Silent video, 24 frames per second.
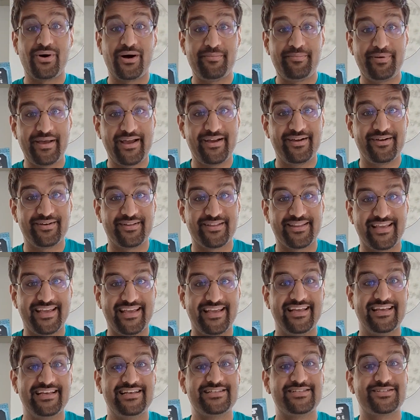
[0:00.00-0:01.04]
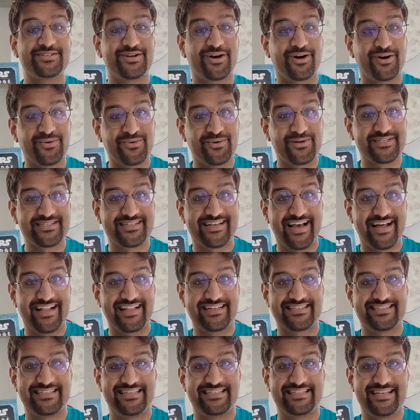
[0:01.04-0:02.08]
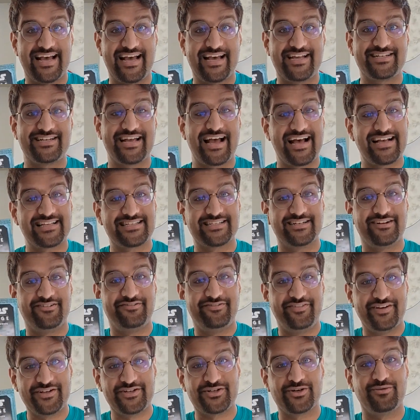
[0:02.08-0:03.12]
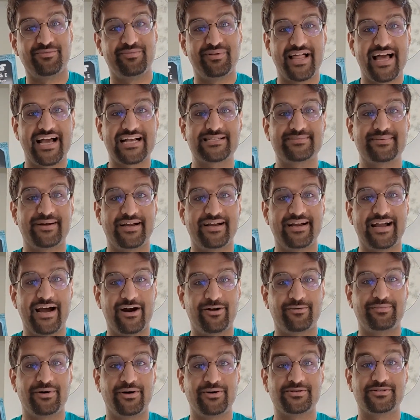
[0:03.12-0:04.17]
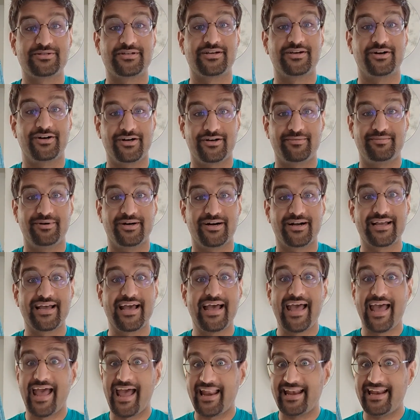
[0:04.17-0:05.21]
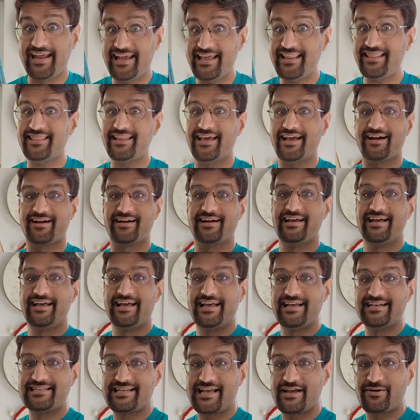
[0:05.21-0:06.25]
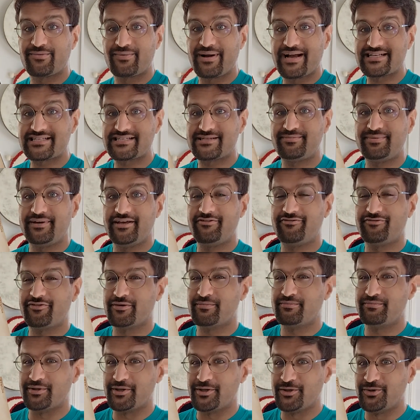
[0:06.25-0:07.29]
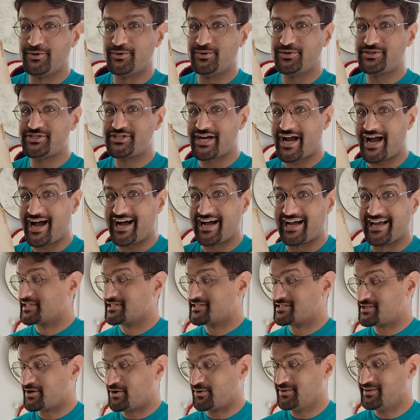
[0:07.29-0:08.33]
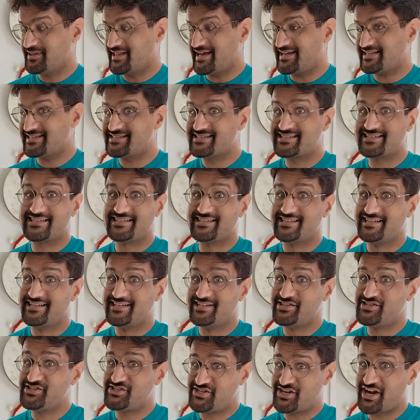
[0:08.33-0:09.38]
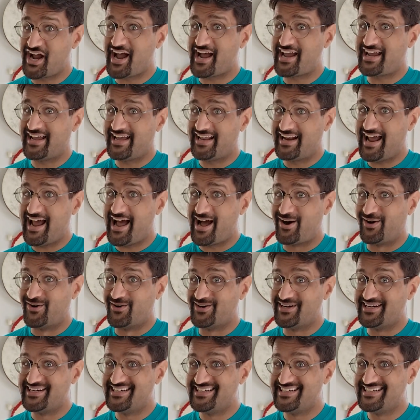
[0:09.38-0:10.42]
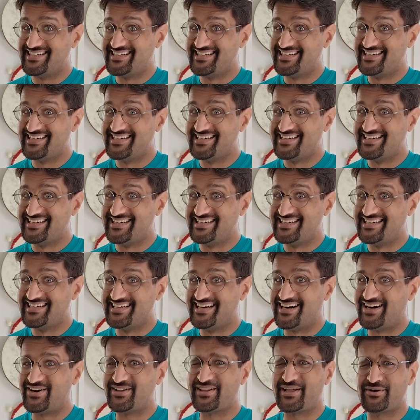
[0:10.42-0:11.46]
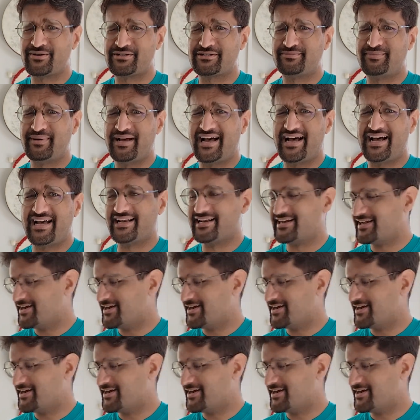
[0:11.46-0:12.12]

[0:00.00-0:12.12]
apparently, Star Wars Galaxy's Edge has an official Black Spire Outpost cookbook, and in there is a recipe for blue chai. So let's chai it out. Oh, that was bad.